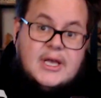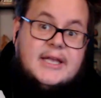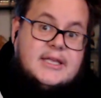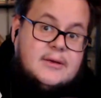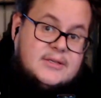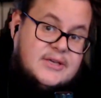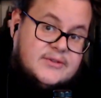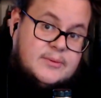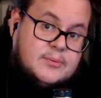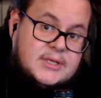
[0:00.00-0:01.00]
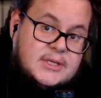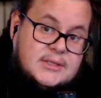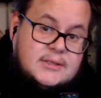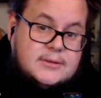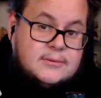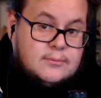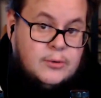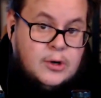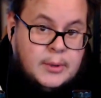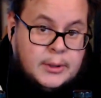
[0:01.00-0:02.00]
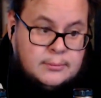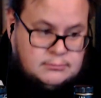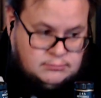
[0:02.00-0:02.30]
70% bourbon.